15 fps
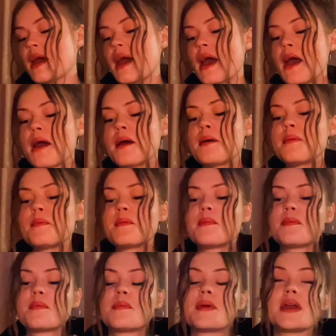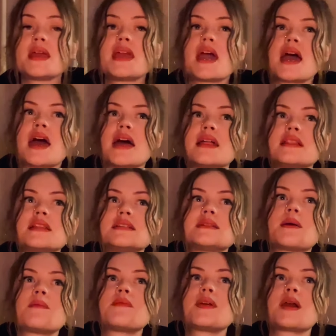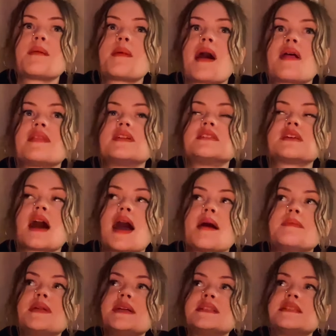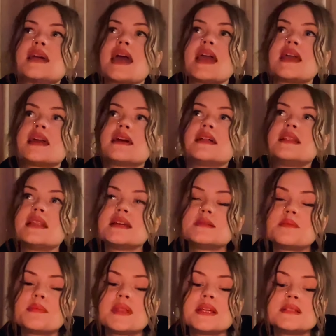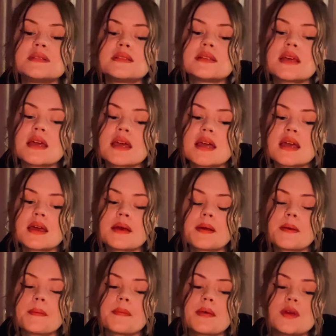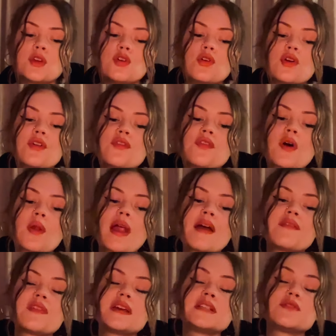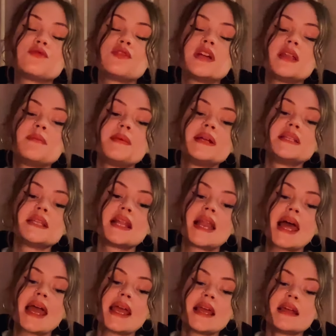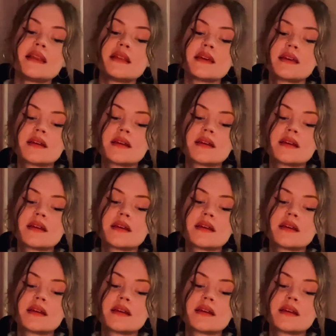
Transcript: but yeah, there's something about the time that is taken. There's you could have felt like things have really been delayed,